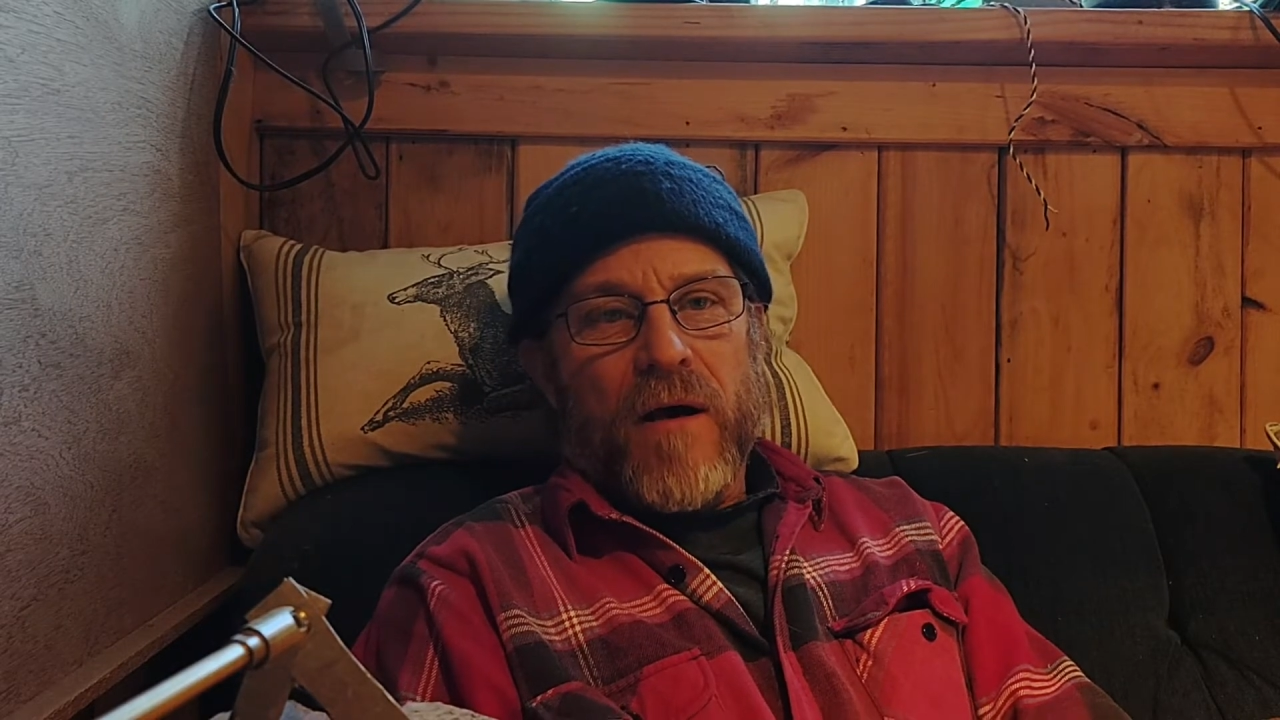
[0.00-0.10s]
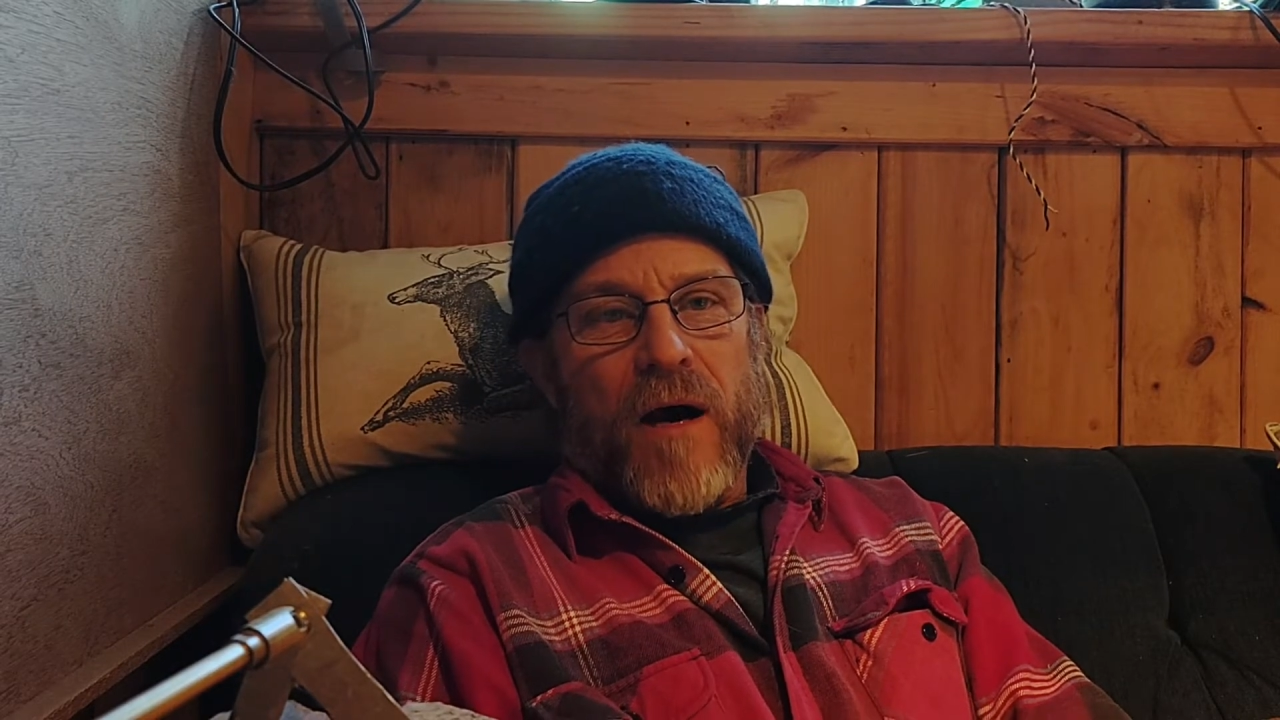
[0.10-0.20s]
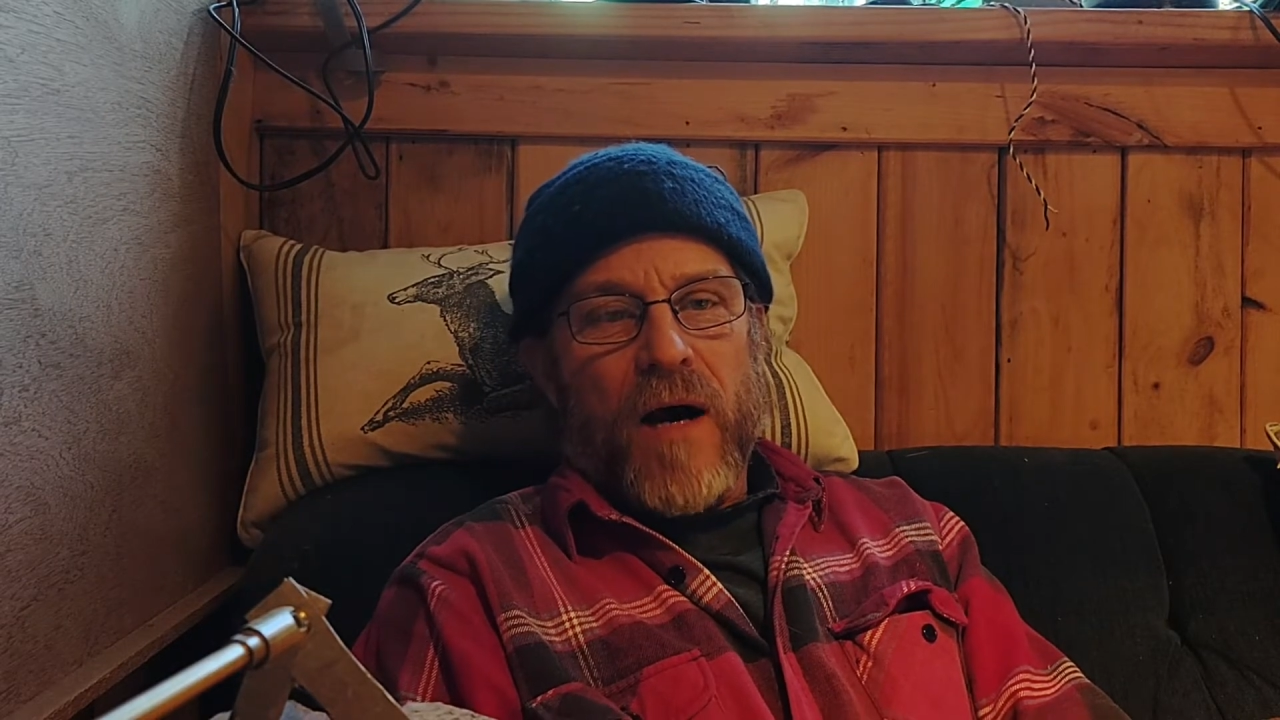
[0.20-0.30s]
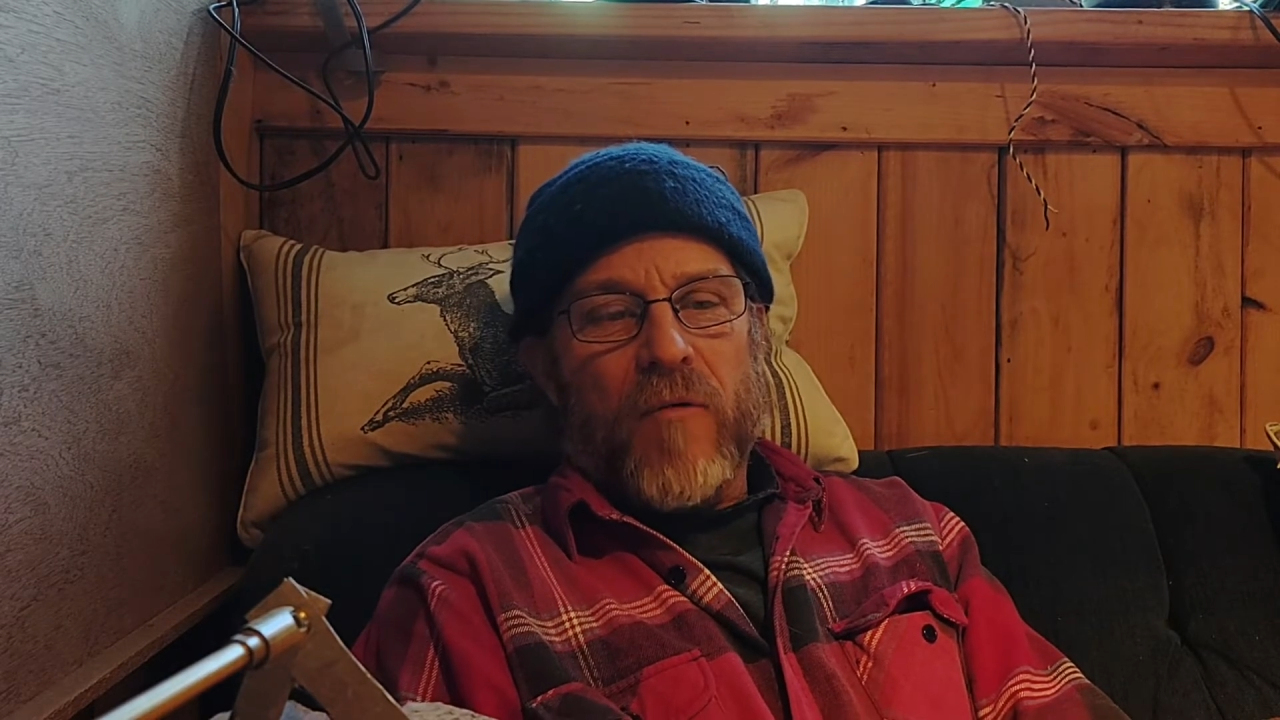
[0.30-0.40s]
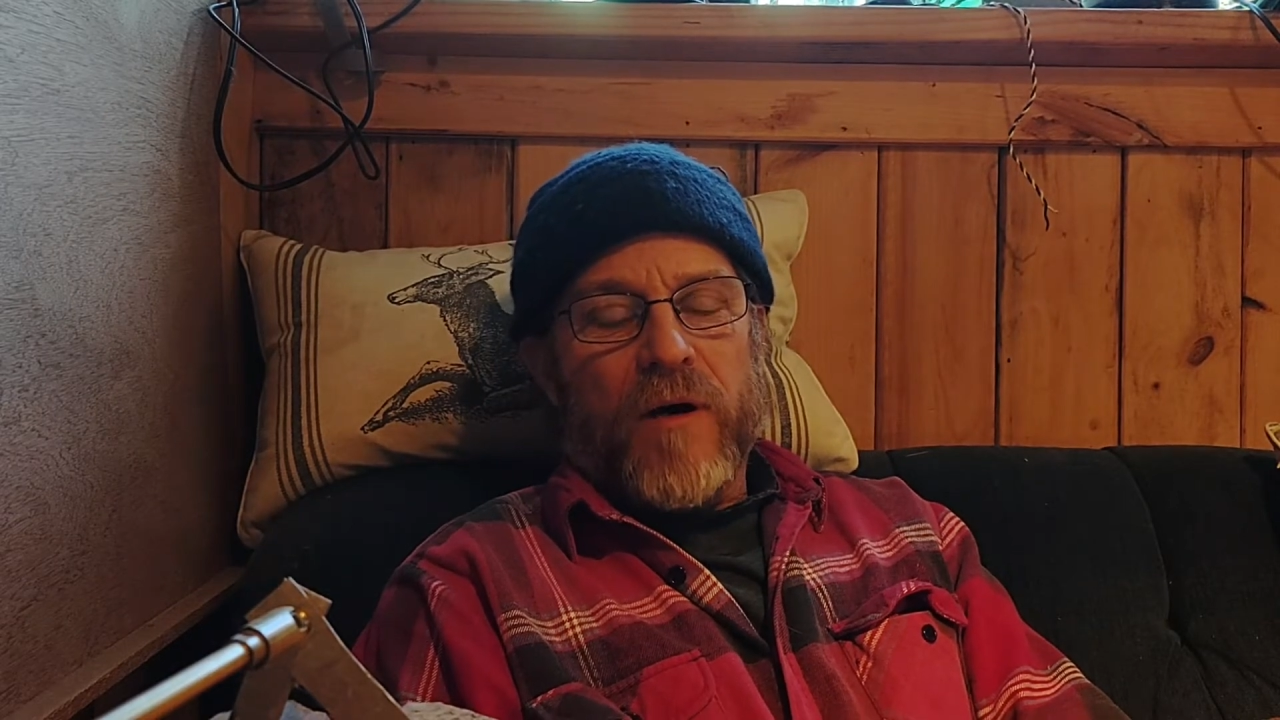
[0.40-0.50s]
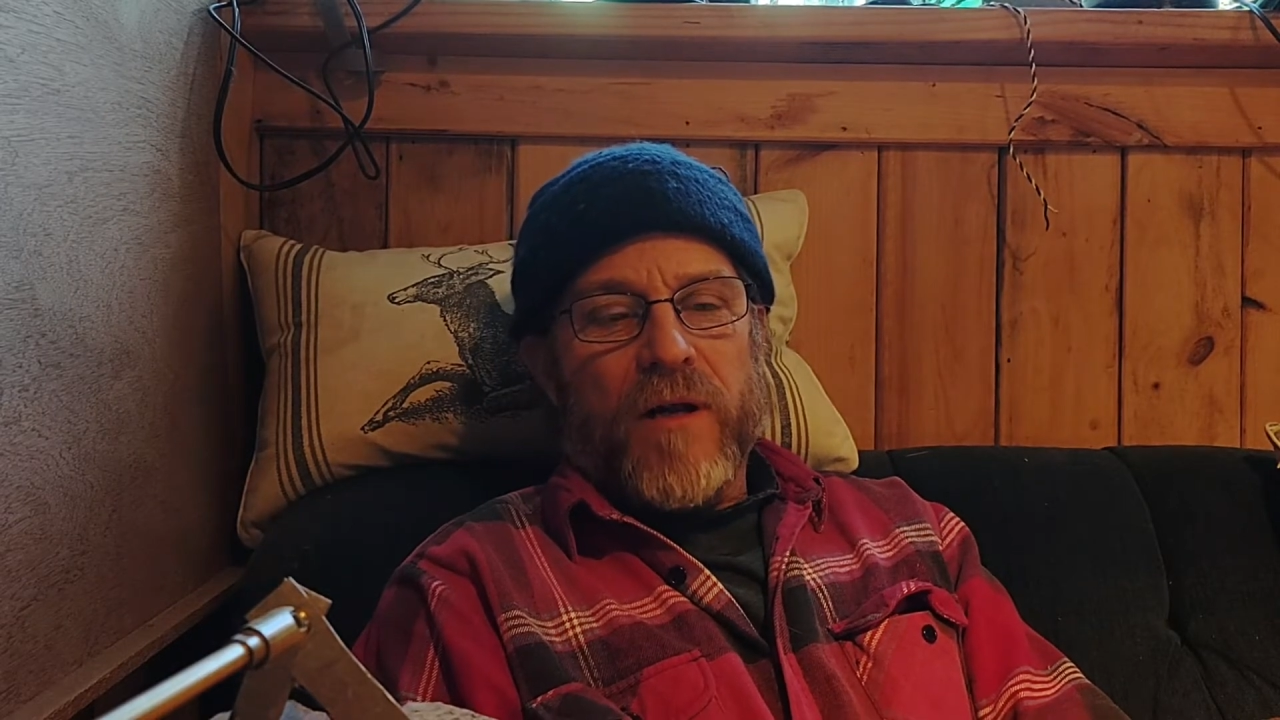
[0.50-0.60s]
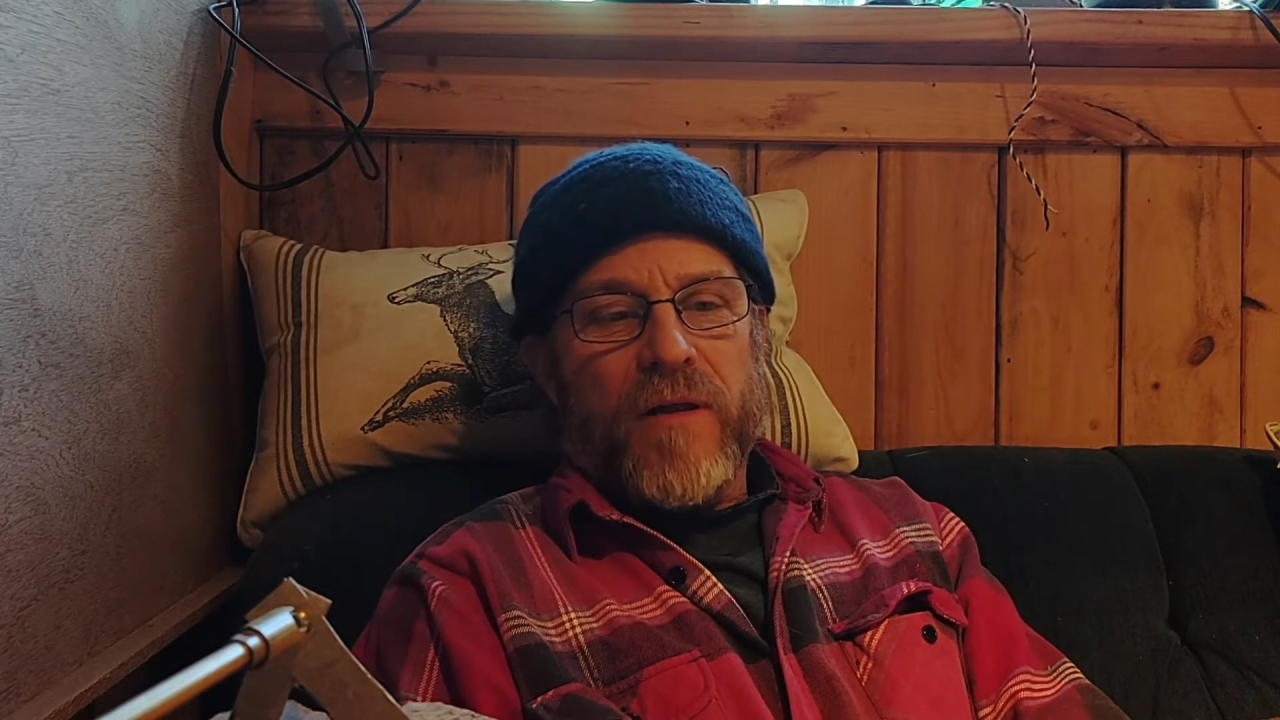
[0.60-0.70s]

I wanted